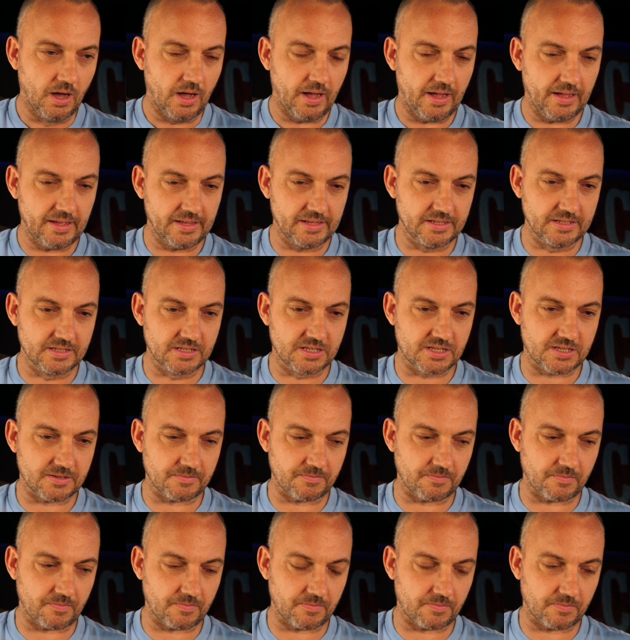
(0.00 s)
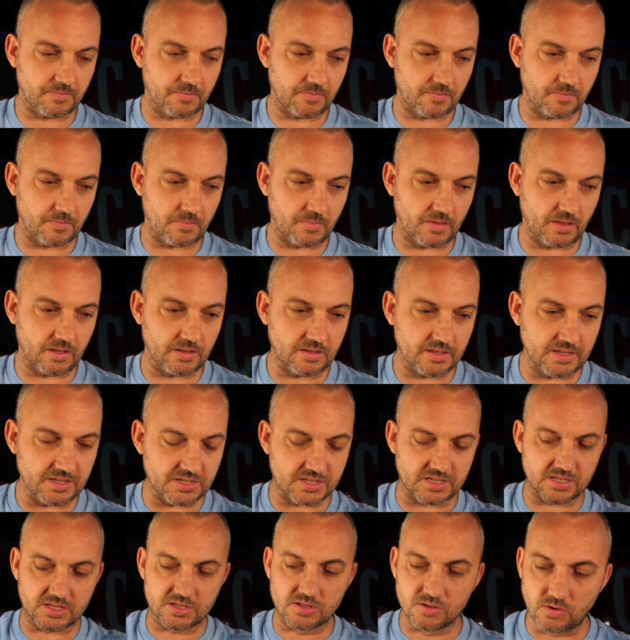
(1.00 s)
And
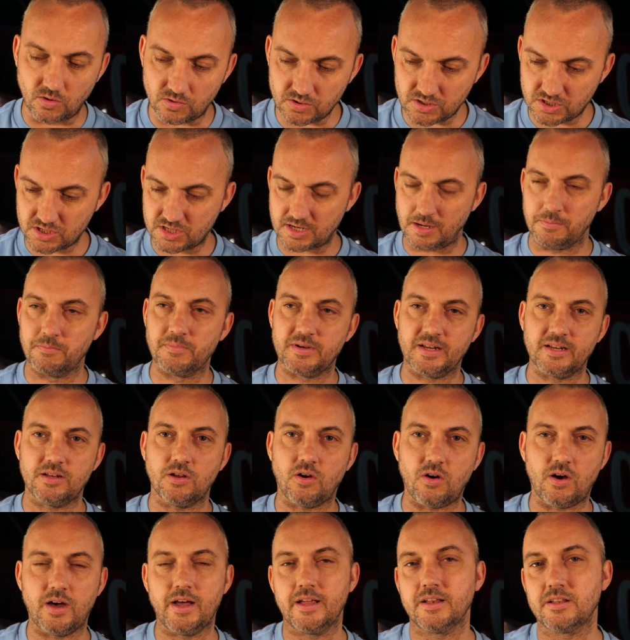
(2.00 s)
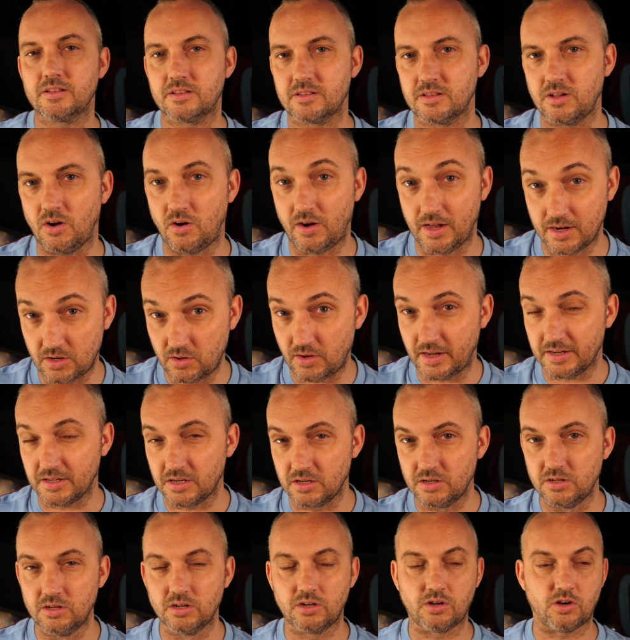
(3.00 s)
this is not somebody that I like
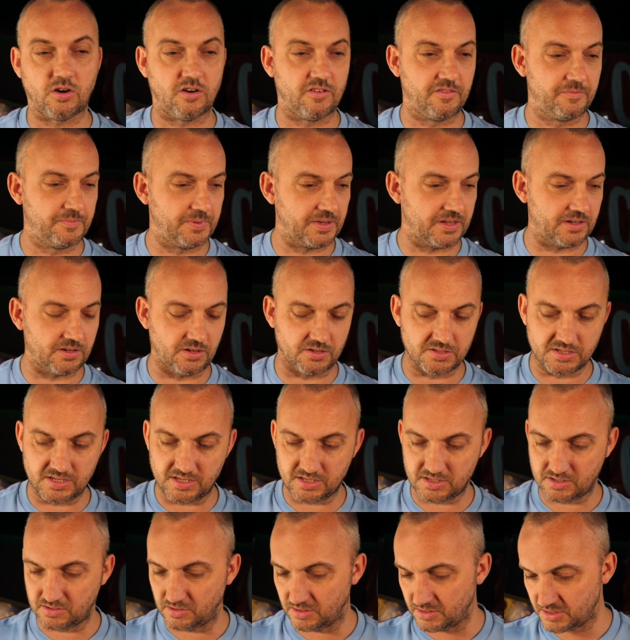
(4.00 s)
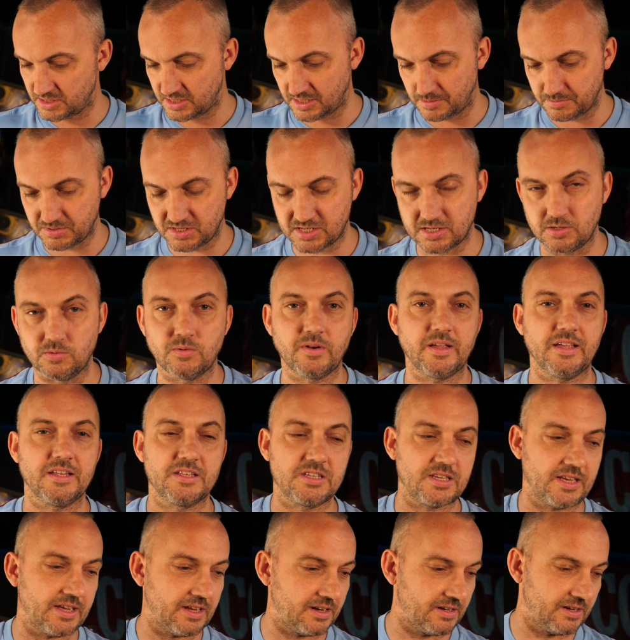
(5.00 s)
the look of, because he's got some silky
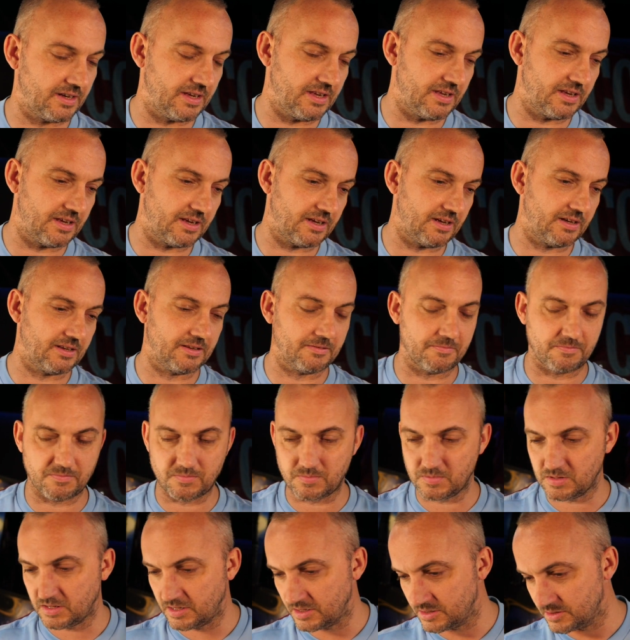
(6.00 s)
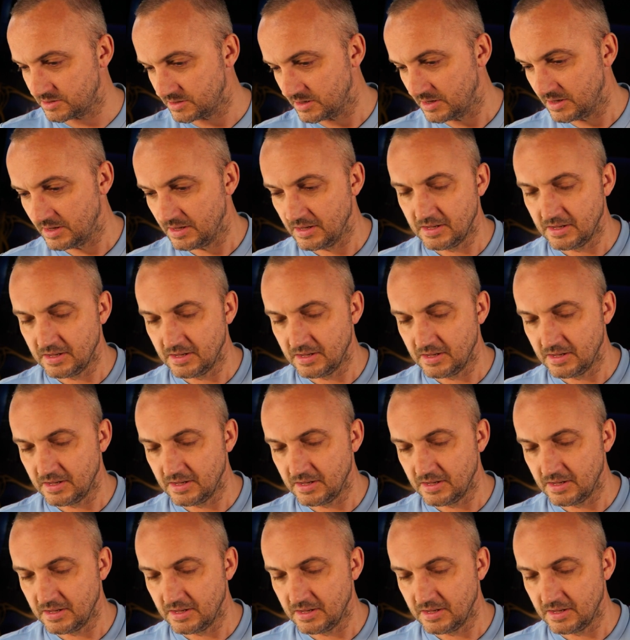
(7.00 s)
technique and can